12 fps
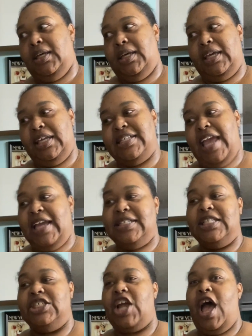Get, takes
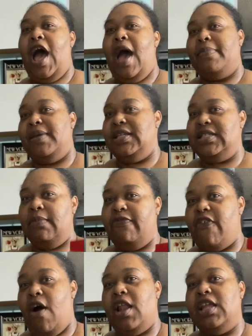the job, ends up
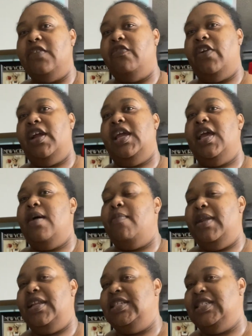falling for him,
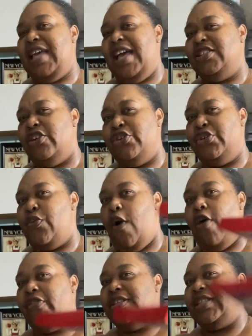but he just has her do
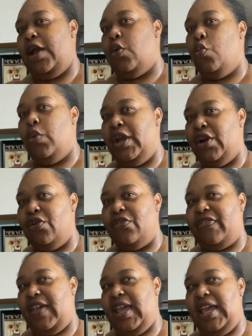all these like weird
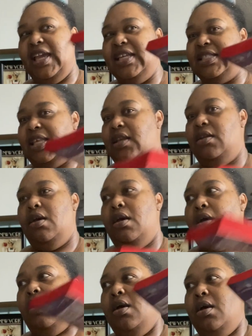things and
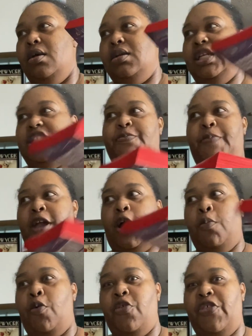
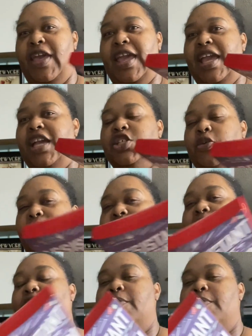despicable things or whatever.